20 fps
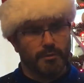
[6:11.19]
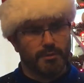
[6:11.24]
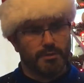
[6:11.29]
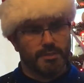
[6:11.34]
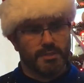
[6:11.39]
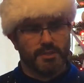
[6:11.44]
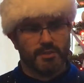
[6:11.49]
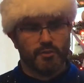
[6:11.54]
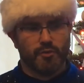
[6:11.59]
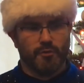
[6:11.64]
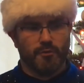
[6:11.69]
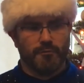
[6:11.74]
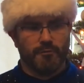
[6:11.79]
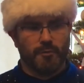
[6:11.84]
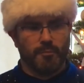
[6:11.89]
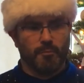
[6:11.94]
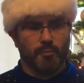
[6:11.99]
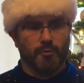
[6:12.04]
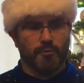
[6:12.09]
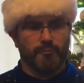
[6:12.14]
said
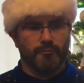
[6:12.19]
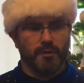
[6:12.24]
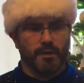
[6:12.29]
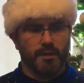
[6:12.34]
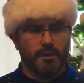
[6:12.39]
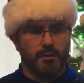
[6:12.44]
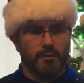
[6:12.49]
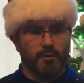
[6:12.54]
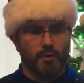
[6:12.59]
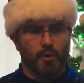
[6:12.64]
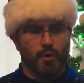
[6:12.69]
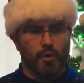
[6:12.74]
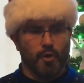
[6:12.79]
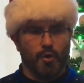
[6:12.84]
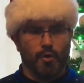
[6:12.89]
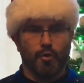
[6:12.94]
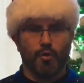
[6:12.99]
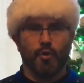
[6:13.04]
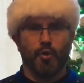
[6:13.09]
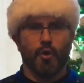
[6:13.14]
Torval mournfully.
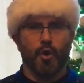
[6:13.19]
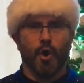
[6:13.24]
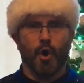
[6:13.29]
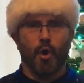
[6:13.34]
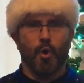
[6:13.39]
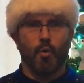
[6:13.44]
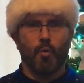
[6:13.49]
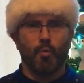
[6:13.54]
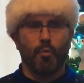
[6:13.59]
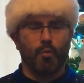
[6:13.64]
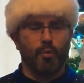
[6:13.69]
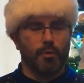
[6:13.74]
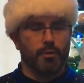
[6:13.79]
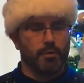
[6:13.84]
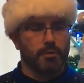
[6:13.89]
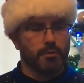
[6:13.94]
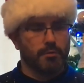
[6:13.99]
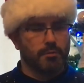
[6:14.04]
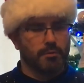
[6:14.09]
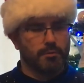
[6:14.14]
"No,"
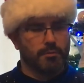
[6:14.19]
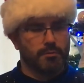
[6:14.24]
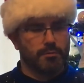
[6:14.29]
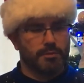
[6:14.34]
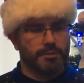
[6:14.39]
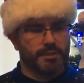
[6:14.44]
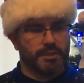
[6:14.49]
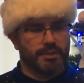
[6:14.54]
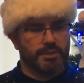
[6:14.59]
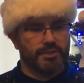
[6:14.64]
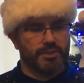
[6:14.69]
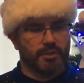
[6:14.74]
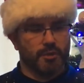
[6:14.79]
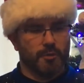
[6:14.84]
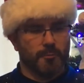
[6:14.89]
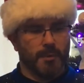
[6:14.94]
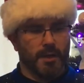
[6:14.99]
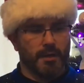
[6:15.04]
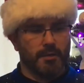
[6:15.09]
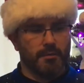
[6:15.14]
said the
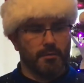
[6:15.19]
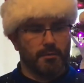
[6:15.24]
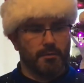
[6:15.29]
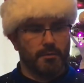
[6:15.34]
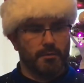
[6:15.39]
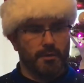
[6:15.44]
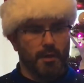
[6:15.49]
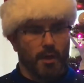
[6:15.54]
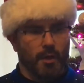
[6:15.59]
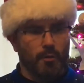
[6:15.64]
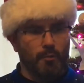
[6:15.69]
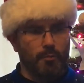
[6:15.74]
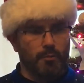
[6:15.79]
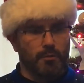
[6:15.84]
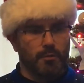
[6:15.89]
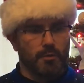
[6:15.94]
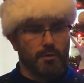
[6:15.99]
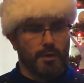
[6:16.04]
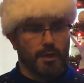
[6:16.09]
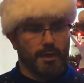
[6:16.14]
snowman. "No,"
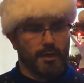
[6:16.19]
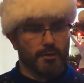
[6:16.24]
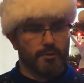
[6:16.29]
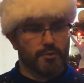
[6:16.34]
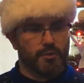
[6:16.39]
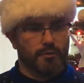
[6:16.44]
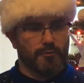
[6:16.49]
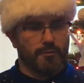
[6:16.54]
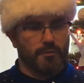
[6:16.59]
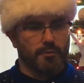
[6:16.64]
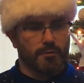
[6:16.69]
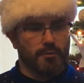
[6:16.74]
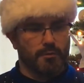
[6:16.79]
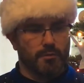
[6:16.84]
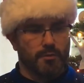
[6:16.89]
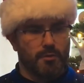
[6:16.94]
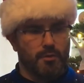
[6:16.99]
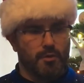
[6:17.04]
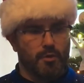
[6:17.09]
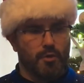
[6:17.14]
echoed Torval.
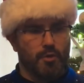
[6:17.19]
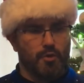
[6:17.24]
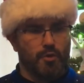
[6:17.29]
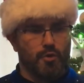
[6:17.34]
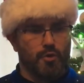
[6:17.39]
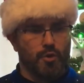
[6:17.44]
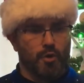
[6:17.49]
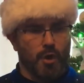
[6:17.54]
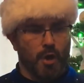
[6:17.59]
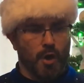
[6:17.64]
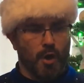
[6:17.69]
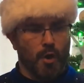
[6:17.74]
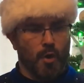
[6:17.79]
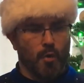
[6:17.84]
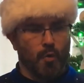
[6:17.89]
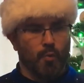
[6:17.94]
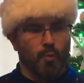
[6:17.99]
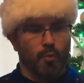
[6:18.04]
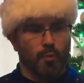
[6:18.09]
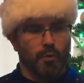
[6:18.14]

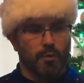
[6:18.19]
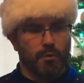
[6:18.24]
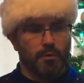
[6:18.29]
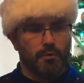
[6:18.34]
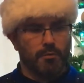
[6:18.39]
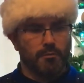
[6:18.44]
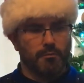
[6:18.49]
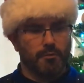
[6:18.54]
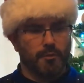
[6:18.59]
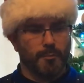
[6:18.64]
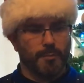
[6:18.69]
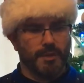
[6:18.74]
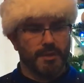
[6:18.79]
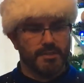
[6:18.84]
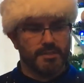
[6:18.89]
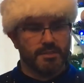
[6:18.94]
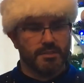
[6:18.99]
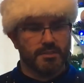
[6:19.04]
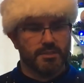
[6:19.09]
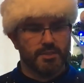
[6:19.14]
"No,"
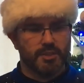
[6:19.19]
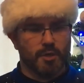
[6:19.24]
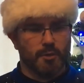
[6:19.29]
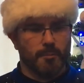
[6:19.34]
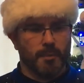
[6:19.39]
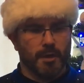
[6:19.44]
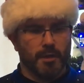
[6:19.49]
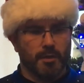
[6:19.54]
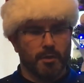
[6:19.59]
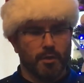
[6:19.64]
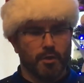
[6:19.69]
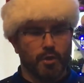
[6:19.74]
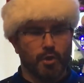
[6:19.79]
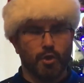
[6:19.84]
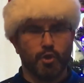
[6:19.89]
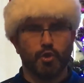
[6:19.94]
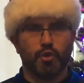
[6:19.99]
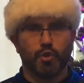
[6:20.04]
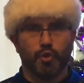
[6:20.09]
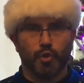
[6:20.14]
repeated the snowman.
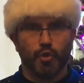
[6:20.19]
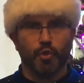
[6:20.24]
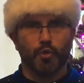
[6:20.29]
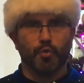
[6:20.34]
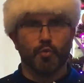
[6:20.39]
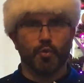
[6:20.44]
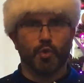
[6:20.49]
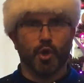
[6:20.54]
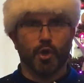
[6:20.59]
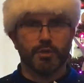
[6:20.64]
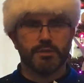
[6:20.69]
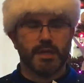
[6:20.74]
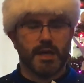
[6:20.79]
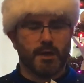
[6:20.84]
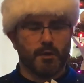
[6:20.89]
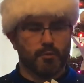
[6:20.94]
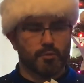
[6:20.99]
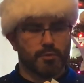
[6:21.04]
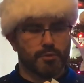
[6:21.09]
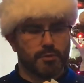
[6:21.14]
"You got
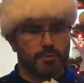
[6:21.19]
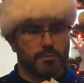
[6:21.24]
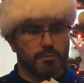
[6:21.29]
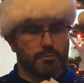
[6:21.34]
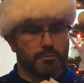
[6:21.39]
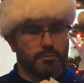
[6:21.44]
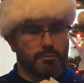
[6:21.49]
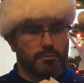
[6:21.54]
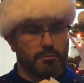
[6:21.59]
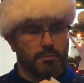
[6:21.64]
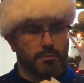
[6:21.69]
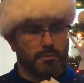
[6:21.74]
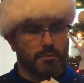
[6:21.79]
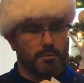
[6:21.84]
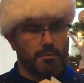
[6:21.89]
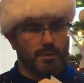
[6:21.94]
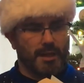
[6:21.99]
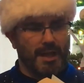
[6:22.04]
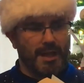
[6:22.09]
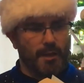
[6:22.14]
out."
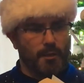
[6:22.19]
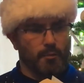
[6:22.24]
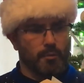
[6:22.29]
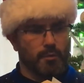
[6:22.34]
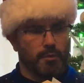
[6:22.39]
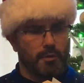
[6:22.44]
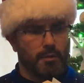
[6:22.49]
"How?"